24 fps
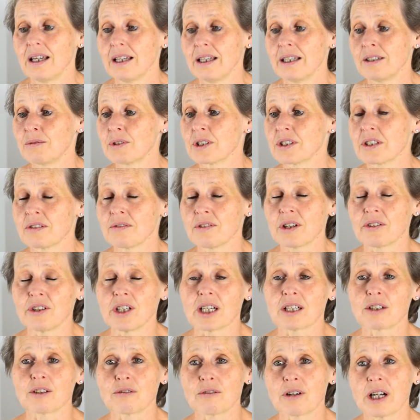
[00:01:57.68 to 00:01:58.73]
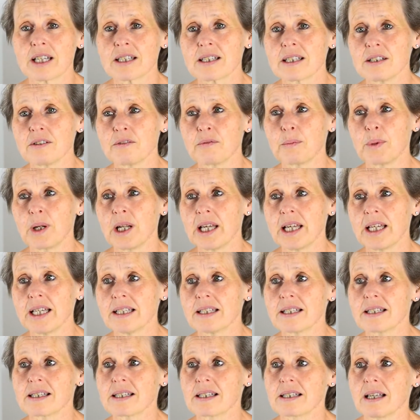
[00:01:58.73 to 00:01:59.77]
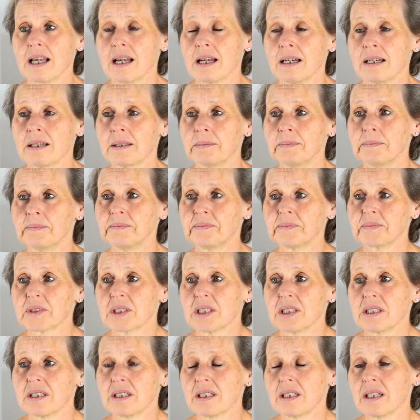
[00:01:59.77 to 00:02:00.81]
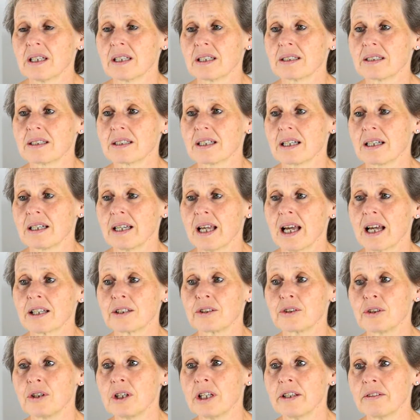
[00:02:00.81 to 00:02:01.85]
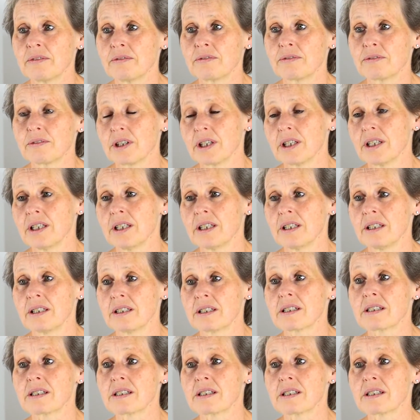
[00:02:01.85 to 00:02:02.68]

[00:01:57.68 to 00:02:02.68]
it was a very aggressive place, um, and I had to live in